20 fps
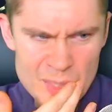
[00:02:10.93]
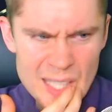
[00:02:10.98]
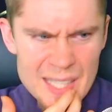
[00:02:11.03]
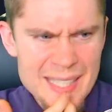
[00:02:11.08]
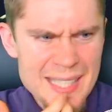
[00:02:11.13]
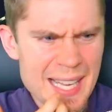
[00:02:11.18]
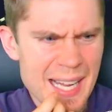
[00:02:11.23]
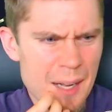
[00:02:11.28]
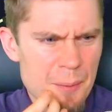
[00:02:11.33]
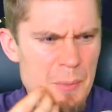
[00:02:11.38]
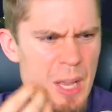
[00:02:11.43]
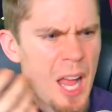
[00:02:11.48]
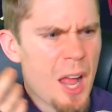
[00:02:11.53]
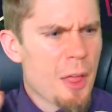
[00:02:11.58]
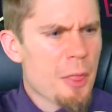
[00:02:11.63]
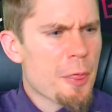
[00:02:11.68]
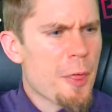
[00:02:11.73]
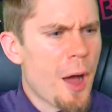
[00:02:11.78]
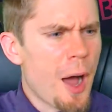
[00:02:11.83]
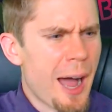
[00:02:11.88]
Yeah,
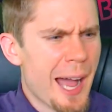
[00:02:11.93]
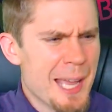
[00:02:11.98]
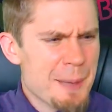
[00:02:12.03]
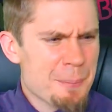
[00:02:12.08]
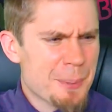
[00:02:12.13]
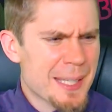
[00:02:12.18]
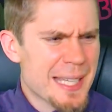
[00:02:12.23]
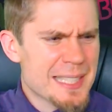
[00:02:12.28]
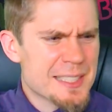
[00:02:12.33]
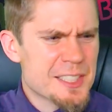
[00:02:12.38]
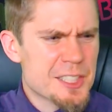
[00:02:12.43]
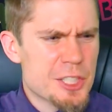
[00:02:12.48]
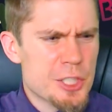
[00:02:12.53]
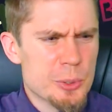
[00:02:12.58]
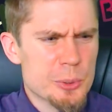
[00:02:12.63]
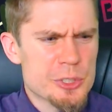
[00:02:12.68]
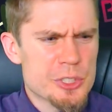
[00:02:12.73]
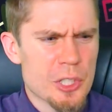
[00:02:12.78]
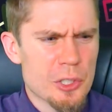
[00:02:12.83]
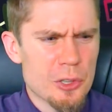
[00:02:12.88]
the hype gets
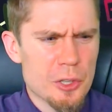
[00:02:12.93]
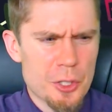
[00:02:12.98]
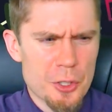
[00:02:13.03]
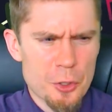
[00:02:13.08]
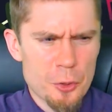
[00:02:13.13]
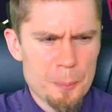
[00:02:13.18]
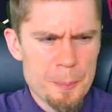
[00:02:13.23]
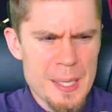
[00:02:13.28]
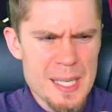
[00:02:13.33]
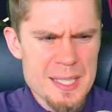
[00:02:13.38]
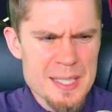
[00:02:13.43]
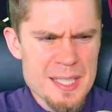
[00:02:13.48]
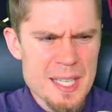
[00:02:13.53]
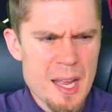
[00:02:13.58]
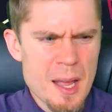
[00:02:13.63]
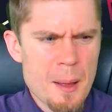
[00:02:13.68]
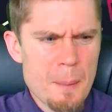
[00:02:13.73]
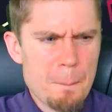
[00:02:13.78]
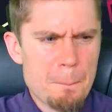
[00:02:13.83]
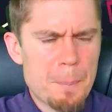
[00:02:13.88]
used a little bit,
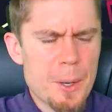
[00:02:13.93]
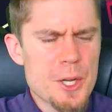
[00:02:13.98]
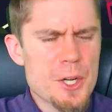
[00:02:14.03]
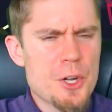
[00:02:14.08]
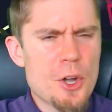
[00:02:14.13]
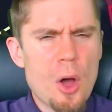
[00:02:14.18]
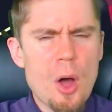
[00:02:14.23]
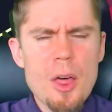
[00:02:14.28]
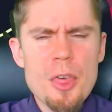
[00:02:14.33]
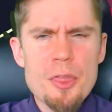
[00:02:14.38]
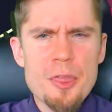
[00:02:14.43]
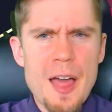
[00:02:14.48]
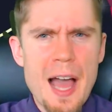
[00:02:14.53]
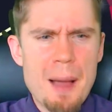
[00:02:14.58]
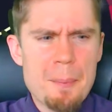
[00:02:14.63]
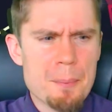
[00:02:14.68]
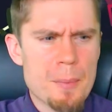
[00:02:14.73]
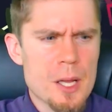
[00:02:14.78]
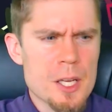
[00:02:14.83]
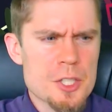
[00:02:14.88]
but not
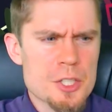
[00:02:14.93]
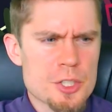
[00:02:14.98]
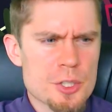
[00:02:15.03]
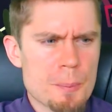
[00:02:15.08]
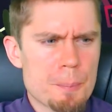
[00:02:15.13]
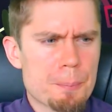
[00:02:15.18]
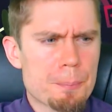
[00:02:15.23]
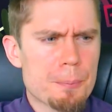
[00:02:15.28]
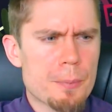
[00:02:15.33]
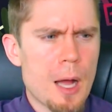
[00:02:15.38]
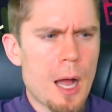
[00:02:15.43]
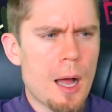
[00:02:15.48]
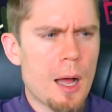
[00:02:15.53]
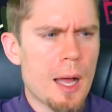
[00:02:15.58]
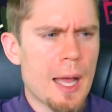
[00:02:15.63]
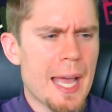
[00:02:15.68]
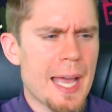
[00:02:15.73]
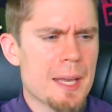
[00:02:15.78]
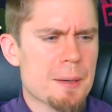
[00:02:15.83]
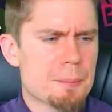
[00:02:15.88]
that much.
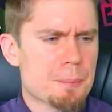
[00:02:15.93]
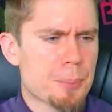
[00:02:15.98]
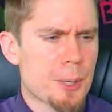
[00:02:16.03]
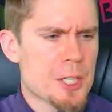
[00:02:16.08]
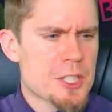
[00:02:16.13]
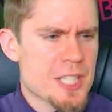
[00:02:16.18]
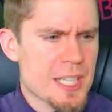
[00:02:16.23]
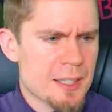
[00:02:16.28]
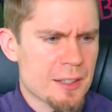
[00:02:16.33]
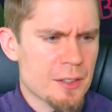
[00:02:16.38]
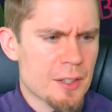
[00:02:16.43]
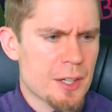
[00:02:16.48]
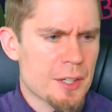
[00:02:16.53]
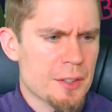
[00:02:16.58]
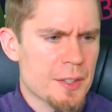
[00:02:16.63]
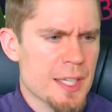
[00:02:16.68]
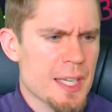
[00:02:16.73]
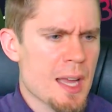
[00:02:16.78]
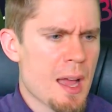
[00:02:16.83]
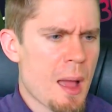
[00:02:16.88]
And
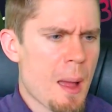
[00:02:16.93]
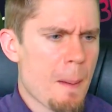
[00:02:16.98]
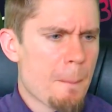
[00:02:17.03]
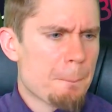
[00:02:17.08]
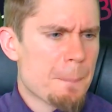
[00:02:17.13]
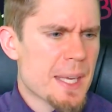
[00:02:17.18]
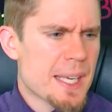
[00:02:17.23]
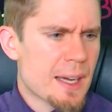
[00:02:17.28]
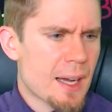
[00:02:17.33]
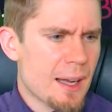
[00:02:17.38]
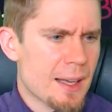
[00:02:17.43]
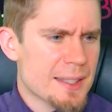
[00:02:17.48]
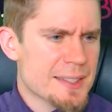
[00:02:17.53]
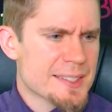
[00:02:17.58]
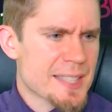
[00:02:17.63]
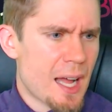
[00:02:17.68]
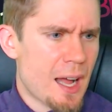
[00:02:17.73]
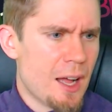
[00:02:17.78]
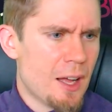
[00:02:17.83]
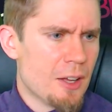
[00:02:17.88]
particularly
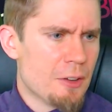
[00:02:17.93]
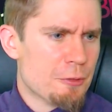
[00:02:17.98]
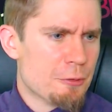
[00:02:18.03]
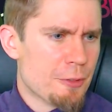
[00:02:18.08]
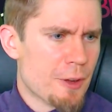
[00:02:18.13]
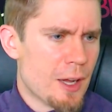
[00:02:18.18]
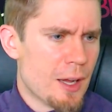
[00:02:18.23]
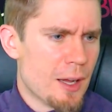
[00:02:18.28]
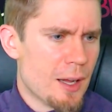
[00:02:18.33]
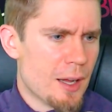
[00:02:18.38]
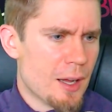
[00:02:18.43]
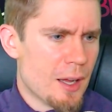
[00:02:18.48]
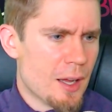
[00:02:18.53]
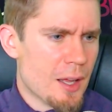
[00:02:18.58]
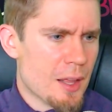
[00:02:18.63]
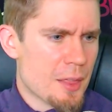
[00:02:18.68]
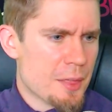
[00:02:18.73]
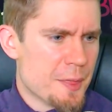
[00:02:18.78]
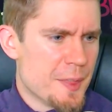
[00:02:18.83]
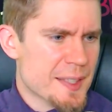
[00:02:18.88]
because of
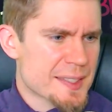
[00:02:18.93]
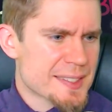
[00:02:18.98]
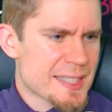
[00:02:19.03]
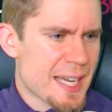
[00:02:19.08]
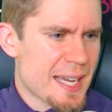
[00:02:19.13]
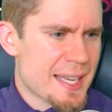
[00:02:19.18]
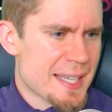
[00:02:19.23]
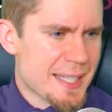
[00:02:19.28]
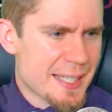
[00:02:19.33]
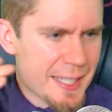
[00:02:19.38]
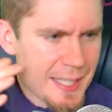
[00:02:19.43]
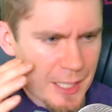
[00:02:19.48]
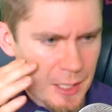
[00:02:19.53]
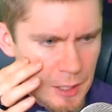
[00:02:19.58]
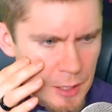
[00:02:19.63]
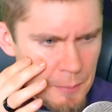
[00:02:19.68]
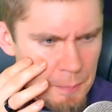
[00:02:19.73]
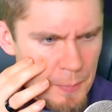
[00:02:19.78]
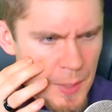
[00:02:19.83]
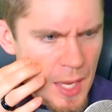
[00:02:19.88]
this guy
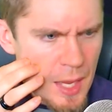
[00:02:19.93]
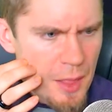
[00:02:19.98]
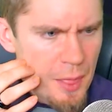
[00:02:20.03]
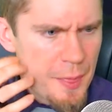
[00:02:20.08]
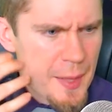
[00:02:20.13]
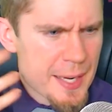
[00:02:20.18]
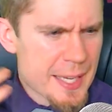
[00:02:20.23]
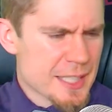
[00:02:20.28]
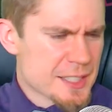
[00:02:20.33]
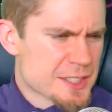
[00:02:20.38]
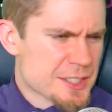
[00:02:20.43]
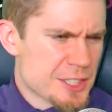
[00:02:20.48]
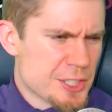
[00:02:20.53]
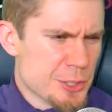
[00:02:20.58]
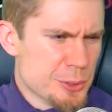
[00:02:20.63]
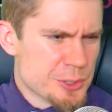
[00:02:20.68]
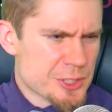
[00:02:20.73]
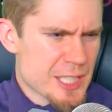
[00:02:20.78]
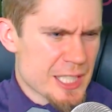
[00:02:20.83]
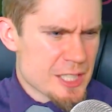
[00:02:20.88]
here that gets
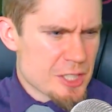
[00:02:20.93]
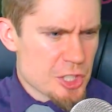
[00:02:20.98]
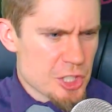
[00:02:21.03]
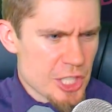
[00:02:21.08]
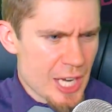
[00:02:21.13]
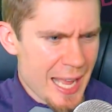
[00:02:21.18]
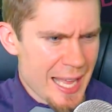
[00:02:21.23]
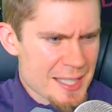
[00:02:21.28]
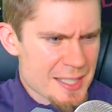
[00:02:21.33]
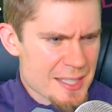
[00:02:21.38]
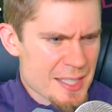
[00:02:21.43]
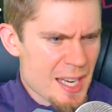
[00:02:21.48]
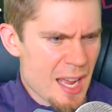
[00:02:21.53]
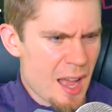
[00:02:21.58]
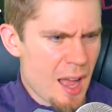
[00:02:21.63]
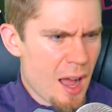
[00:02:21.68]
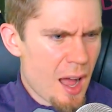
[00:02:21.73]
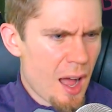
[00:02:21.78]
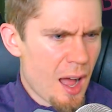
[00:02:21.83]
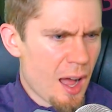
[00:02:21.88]
used in chat,
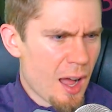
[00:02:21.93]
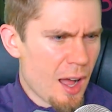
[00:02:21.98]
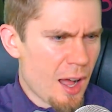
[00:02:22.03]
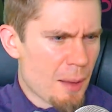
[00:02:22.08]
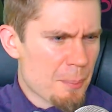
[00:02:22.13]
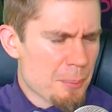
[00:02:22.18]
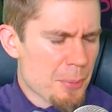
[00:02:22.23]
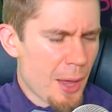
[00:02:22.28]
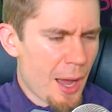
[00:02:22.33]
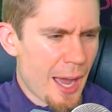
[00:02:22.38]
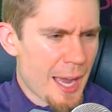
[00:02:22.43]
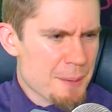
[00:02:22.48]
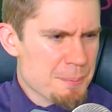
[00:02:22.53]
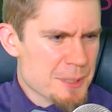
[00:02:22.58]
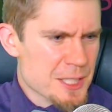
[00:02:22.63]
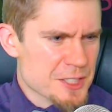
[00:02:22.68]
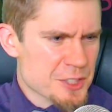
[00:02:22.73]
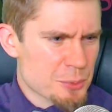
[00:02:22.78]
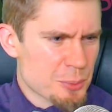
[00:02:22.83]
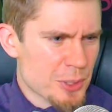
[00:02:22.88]
the hype
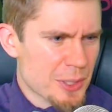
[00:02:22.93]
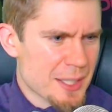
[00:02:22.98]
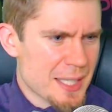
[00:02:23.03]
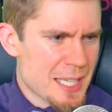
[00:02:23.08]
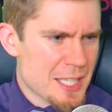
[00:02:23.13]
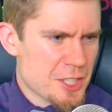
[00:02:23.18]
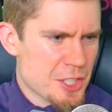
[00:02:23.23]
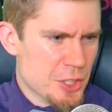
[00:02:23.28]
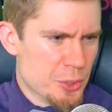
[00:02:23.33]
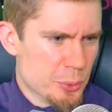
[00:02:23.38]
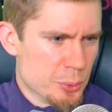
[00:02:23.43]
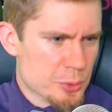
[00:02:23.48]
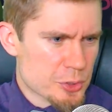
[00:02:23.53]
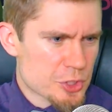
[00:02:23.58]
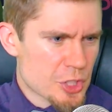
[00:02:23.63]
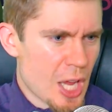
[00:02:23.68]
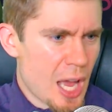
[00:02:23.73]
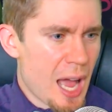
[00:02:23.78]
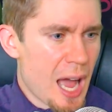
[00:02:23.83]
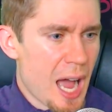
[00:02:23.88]
doesn't really get
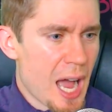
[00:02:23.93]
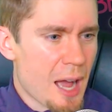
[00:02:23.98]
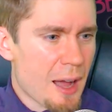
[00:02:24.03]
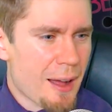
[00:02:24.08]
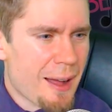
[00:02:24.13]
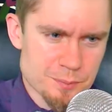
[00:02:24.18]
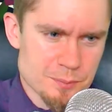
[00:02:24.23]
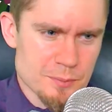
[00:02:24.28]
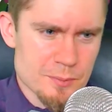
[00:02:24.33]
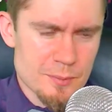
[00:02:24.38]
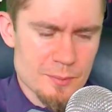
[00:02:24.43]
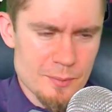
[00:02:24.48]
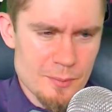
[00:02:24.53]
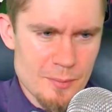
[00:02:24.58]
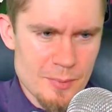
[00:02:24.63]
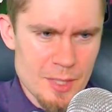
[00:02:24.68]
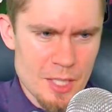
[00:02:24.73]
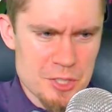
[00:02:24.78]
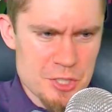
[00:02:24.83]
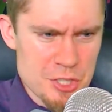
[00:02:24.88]
used.
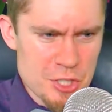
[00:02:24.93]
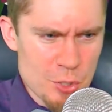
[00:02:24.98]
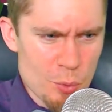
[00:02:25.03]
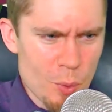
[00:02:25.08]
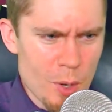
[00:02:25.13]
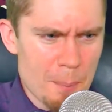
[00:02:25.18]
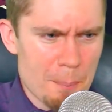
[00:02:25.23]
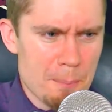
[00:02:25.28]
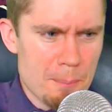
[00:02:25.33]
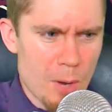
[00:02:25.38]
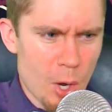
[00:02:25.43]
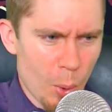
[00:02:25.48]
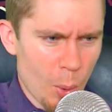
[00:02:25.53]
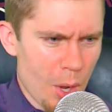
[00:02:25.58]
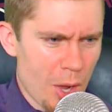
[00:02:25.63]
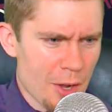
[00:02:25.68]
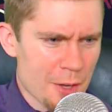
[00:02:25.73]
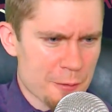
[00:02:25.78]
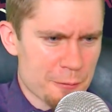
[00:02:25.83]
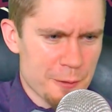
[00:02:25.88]
Do a
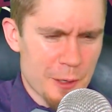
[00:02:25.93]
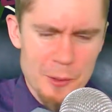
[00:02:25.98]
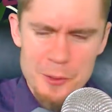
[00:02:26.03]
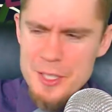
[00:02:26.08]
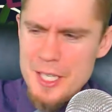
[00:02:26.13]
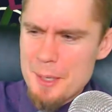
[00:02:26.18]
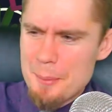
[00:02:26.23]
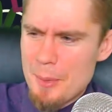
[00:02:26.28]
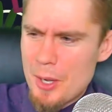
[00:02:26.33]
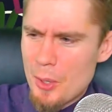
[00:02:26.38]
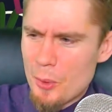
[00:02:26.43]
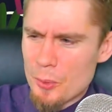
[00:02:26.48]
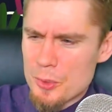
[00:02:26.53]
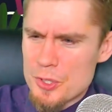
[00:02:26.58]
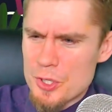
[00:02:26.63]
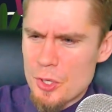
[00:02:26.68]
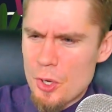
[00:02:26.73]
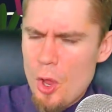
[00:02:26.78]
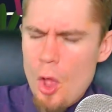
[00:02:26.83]
mohawk feldy emote.